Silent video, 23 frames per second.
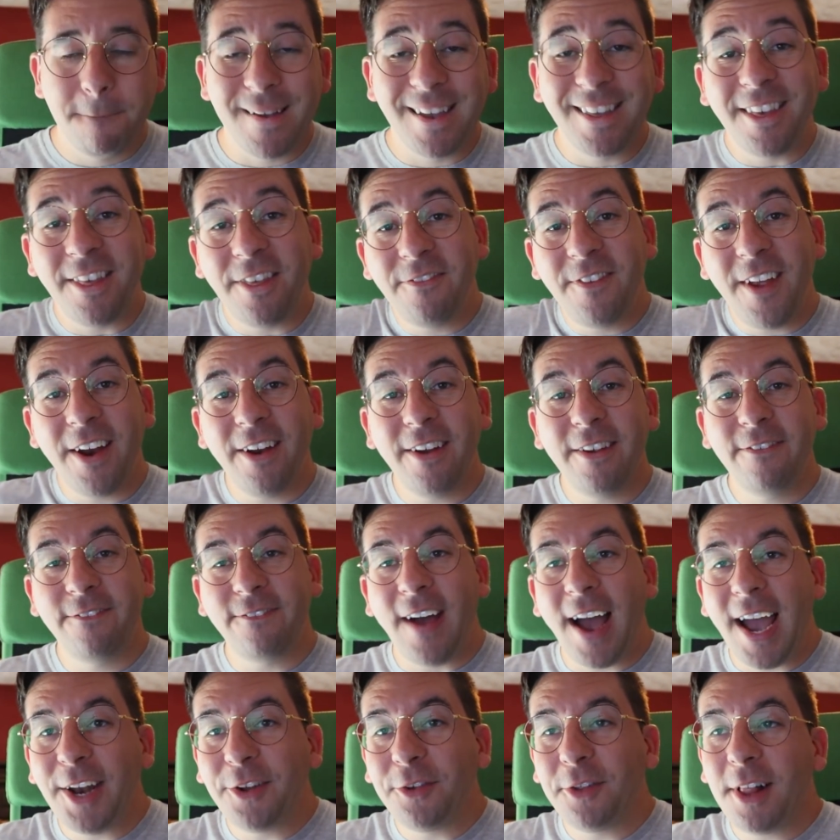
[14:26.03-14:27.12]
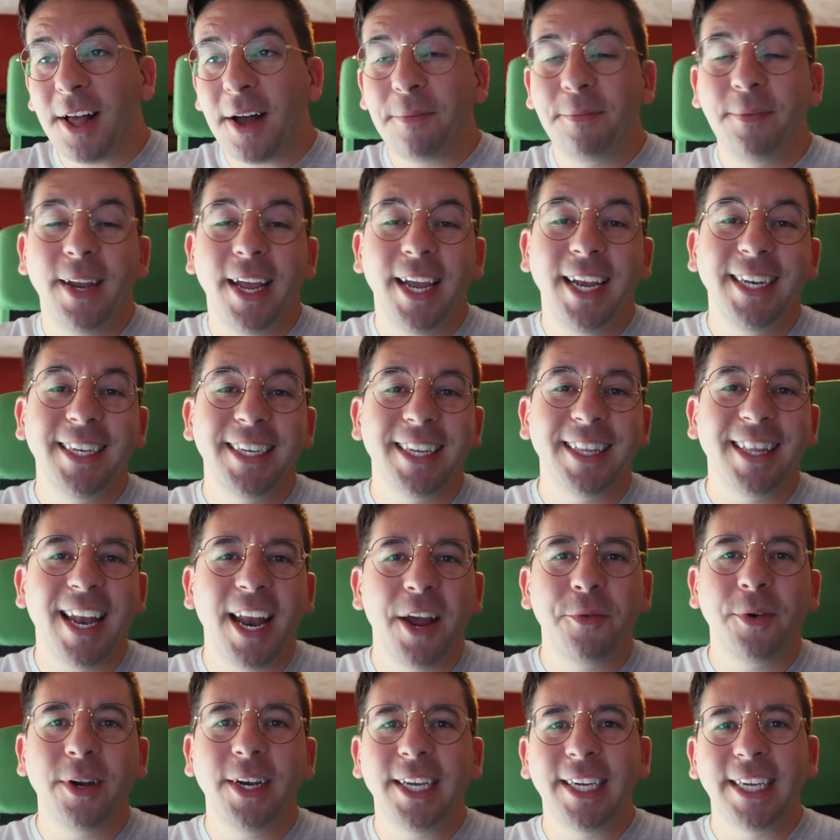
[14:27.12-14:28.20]
And then the very final update that
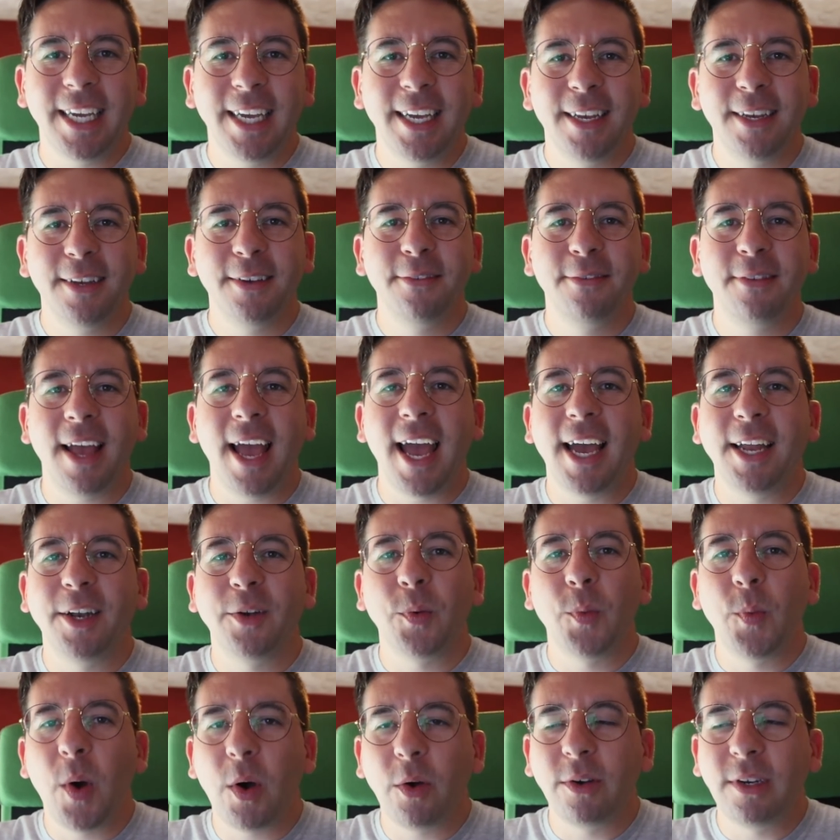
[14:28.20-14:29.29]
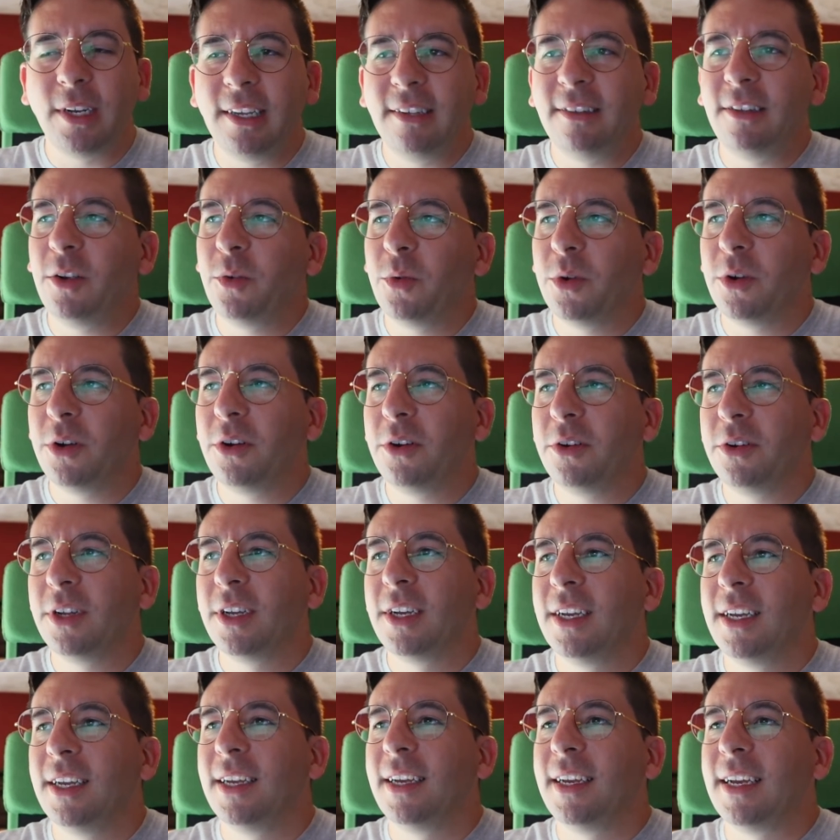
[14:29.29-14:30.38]
I want to give at Walt Disney World
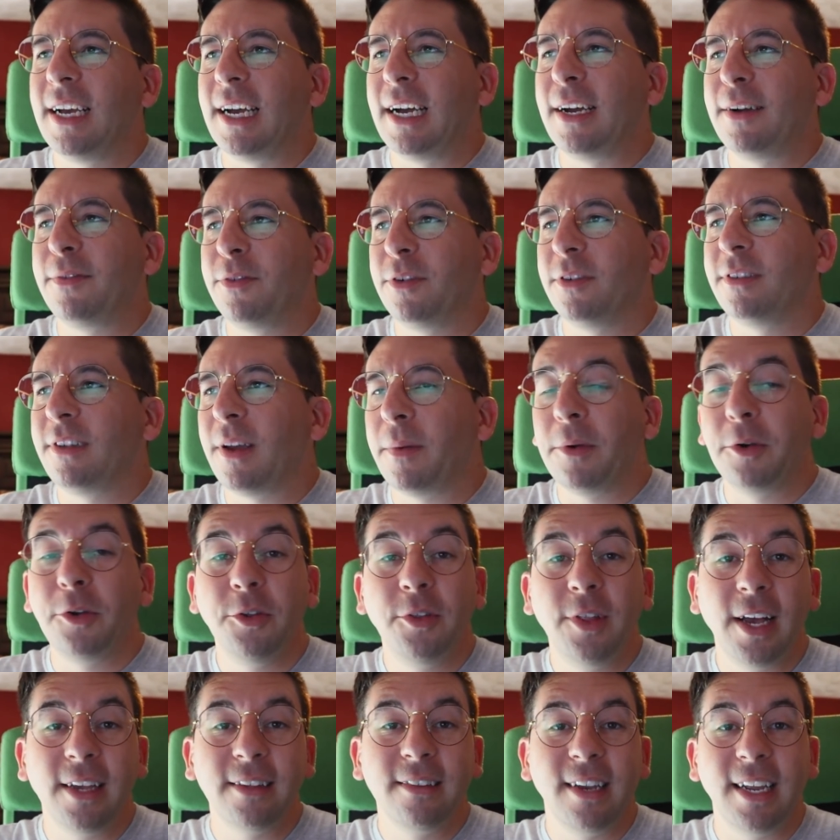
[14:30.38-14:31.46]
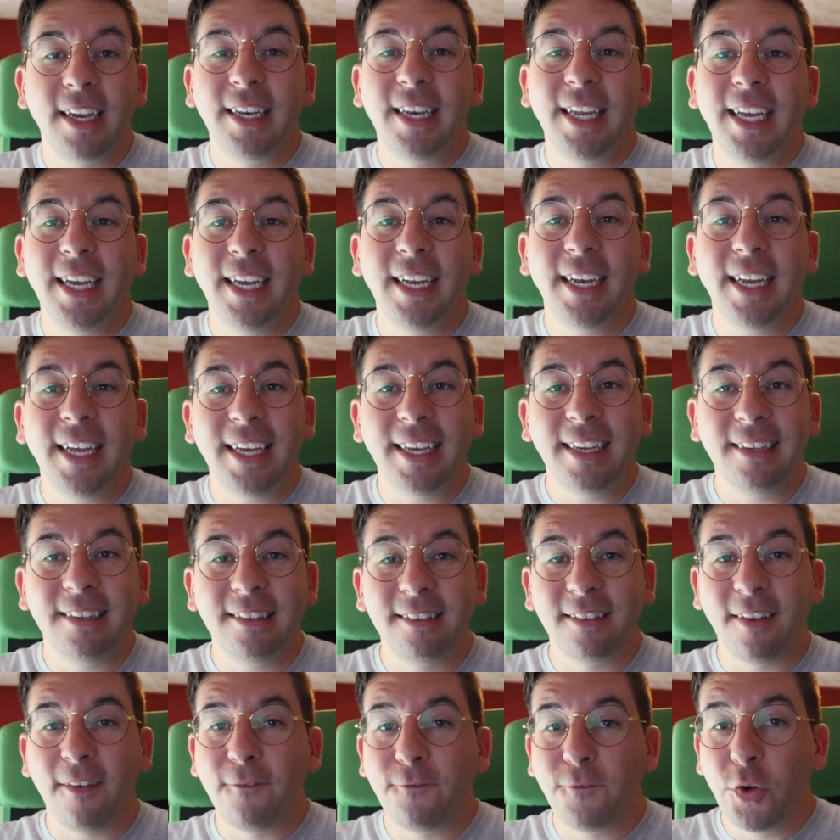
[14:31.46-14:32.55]
uh, for summer 2018
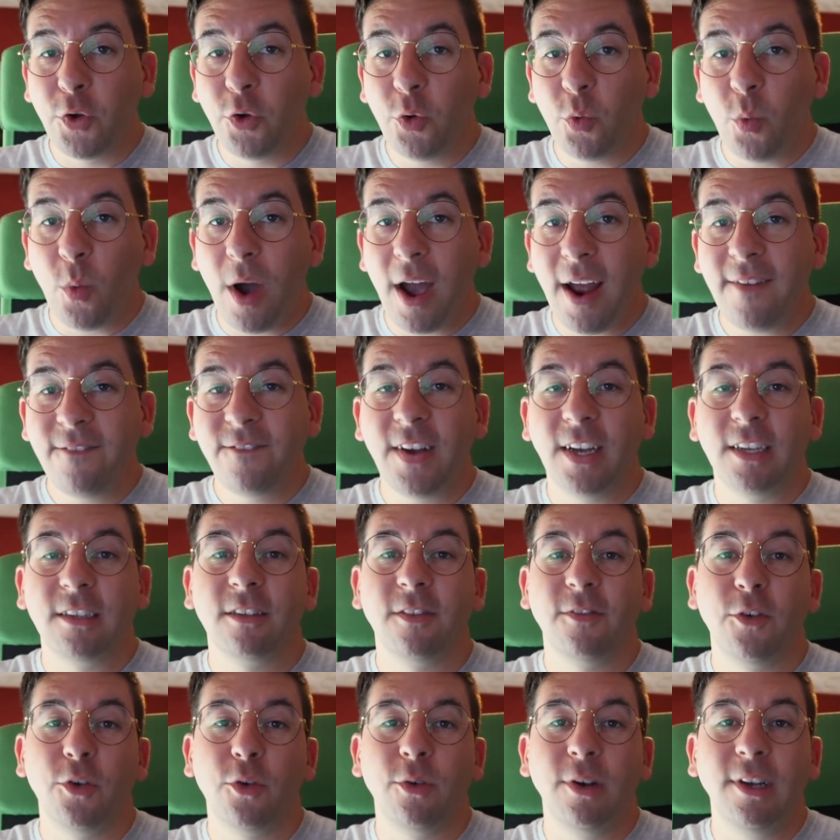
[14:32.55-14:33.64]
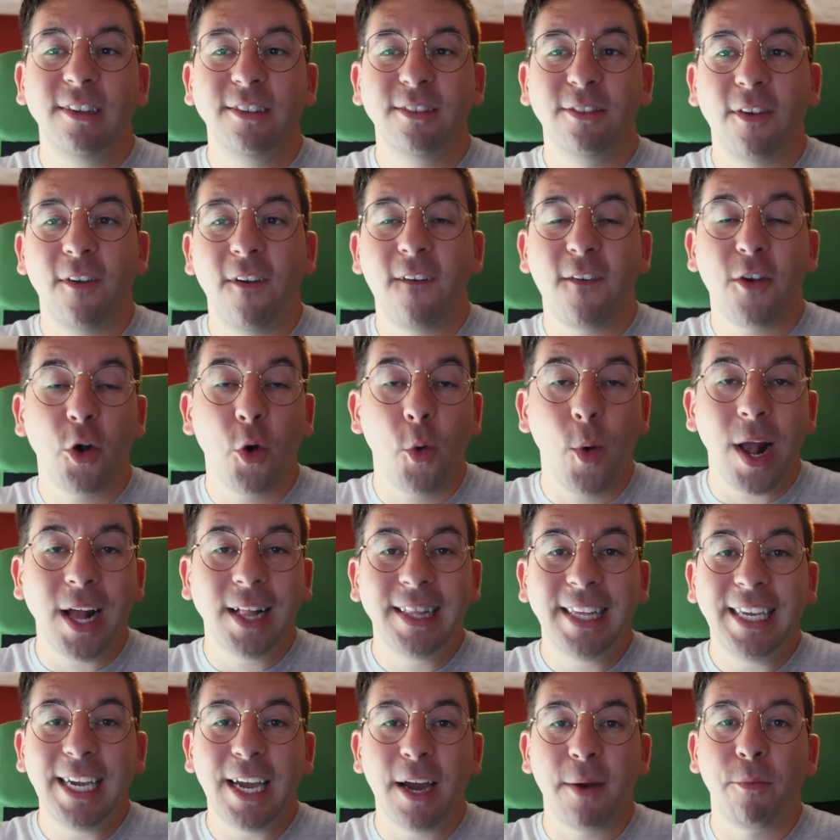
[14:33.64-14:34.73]
is Food and Wine Festival is
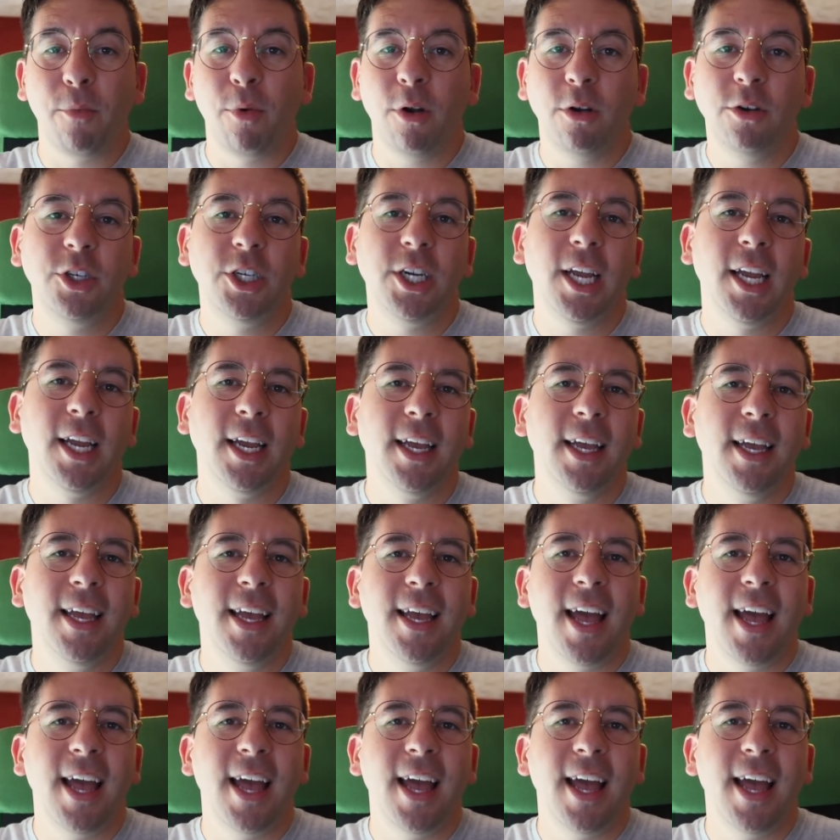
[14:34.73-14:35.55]
quickly approaching.